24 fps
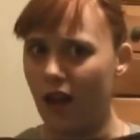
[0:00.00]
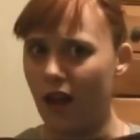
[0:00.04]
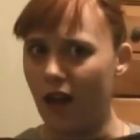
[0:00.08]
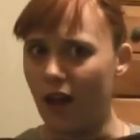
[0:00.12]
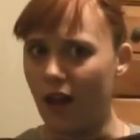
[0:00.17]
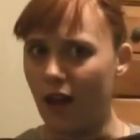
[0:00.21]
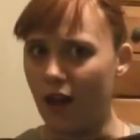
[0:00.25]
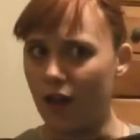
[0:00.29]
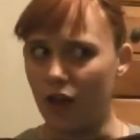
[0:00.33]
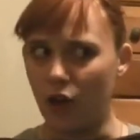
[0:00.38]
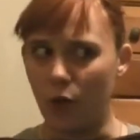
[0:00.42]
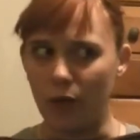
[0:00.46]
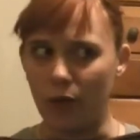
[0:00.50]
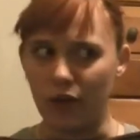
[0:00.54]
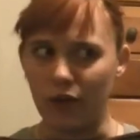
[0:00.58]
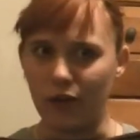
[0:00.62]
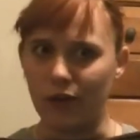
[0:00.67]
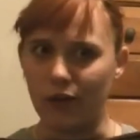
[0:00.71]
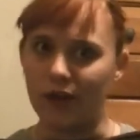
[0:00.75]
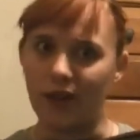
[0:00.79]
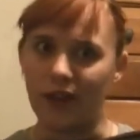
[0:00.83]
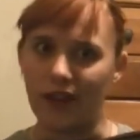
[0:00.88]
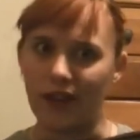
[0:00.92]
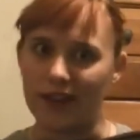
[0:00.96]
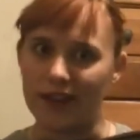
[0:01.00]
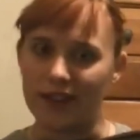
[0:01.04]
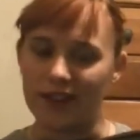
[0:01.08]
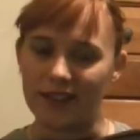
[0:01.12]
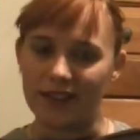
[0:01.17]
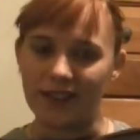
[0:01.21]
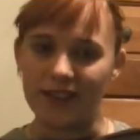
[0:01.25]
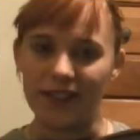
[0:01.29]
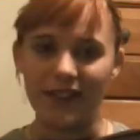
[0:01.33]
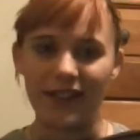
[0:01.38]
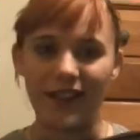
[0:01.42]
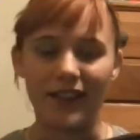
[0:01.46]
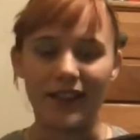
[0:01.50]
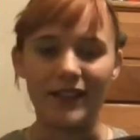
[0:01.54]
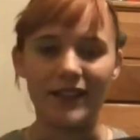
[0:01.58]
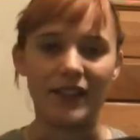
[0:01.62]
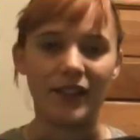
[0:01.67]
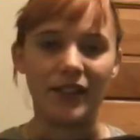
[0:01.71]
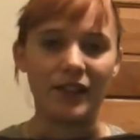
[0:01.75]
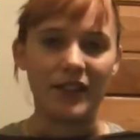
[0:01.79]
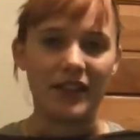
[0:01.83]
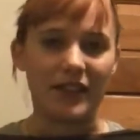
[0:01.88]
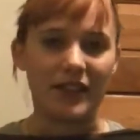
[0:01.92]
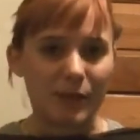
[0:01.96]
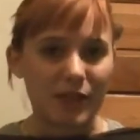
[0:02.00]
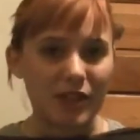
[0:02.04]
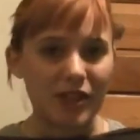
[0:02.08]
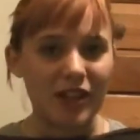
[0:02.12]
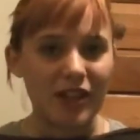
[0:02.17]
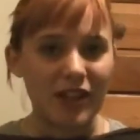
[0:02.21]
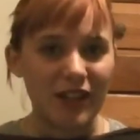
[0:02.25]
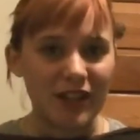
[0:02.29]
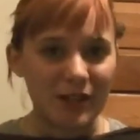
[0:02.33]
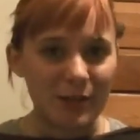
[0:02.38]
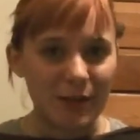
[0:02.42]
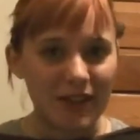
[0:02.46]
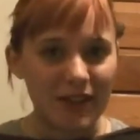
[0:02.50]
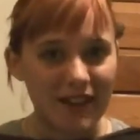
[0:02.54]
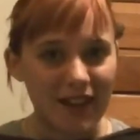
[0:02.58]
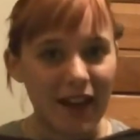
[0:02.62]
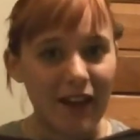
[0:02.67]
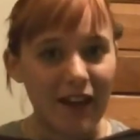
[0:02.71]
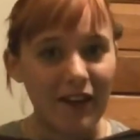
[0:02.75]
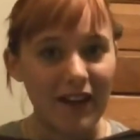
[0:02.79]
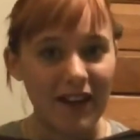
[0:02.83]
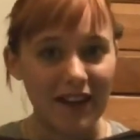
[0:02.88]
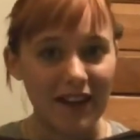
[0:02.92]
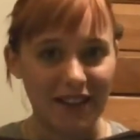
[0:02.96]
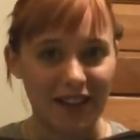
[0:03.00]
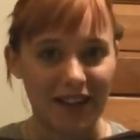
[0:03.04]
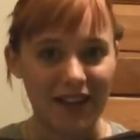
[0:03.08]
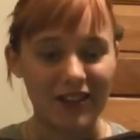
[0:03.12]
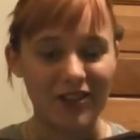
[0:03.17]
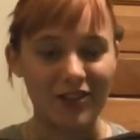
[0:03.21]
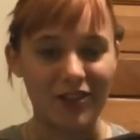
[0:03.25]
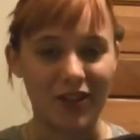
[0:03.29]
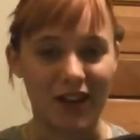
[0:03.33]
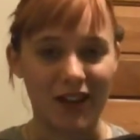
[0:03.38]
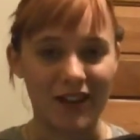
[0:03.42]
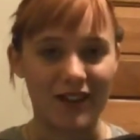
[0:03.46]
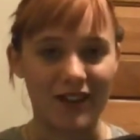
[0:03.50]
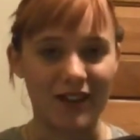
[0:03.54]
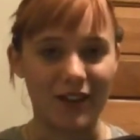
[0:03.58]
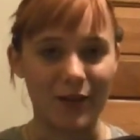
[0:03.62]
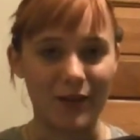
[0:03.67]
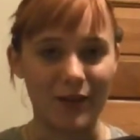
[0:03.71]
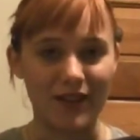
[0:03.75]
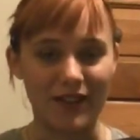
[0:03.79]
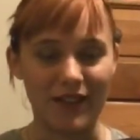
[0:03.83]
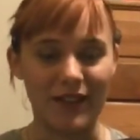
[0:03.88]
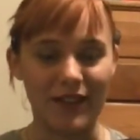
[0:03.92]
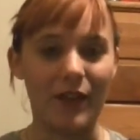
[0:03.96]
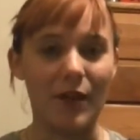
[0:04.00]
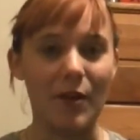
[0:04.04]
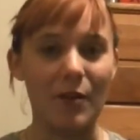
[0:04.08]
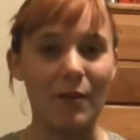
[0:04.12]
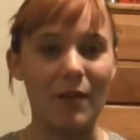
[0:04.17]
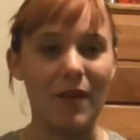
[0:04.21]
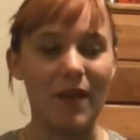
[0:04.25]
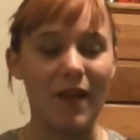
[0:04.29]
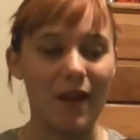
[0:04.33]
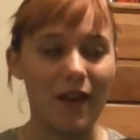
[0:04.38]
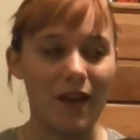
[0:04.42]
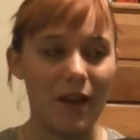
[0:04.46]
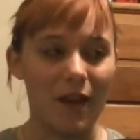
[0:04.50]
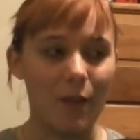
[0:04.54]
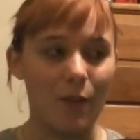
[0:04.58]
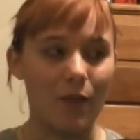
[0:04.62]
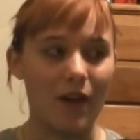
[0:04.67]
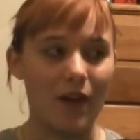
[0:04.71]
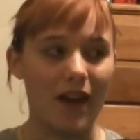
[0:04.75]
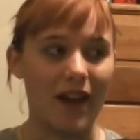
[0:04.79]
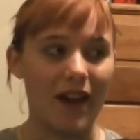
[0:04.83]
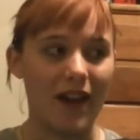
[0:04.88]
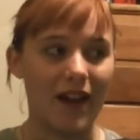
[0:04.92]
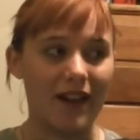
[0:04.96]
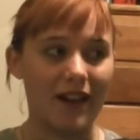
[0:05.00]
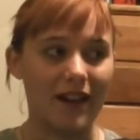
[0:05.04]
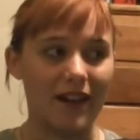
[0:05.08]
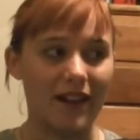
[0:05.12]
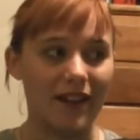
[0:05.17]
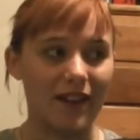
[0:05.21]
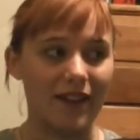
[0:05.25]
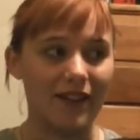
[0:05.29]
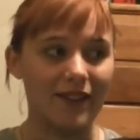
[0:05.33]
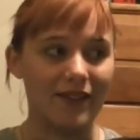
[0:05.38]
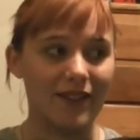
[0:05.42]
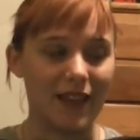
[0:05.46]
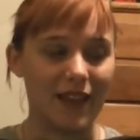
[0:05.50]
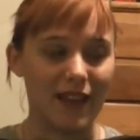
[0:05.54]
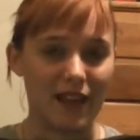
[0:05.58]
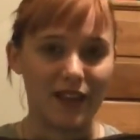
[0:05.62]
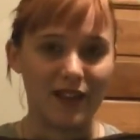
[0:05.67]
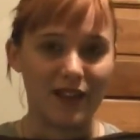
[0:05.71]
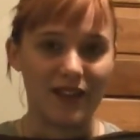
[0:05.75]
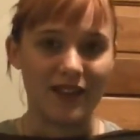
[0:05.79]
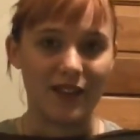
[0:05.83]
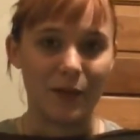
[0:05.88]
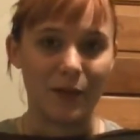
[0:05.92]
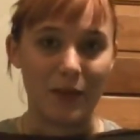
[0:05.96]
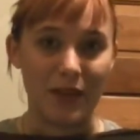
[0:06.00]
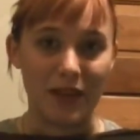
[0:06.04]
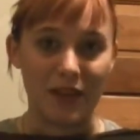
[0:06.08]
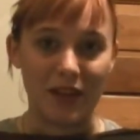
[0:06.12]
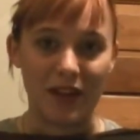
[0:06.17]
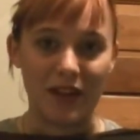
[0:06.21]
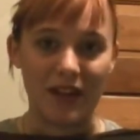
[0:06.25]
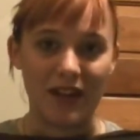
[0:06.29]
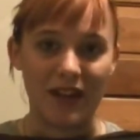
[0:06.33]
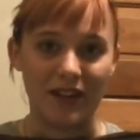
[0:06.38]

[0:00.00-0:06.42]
Uh, nobody knew that they existed until these missionaries went down and like tried to go see them, but they disappeared.